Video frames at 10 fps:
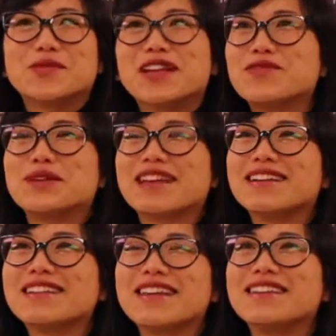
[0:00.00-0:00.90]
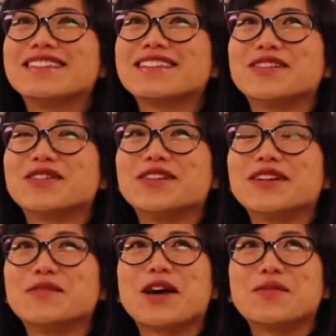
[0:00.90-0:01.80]
to what everybody thinks. So
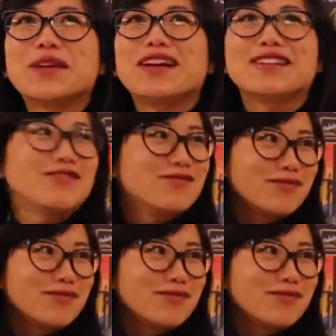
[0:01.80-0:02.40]
it might be like